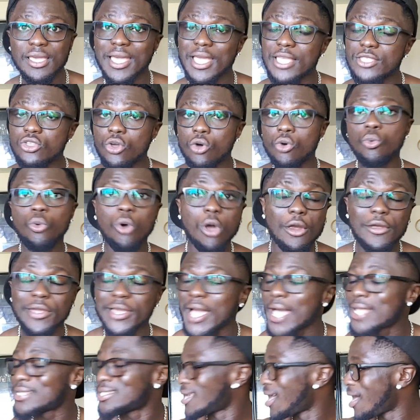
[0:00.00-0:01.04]
And don't worry,
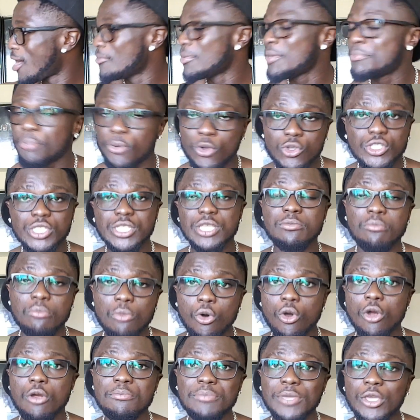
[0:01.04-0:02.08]
guys, I'll be posting
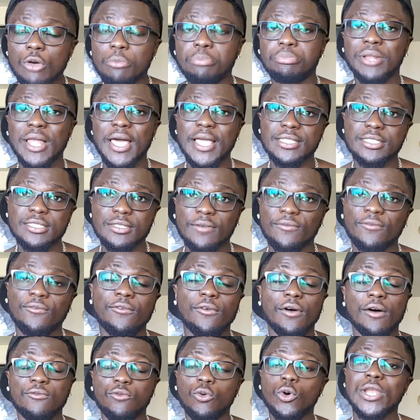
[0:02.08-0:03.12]
more meal plans
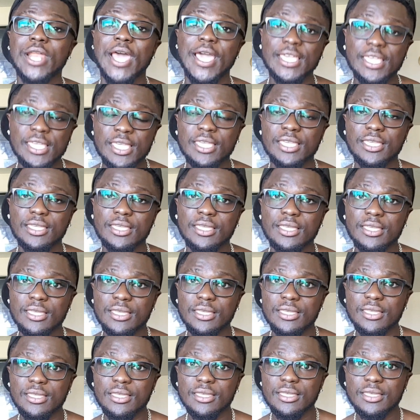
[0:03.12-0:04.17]
of what I eat.
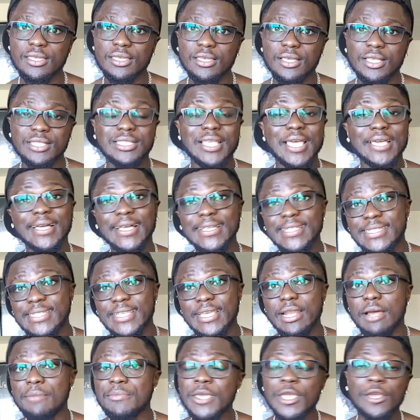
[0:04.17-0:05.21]
Because like I
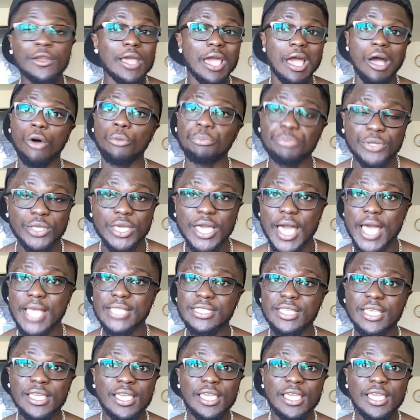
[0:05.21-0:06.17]
said, I'm here to help you guys.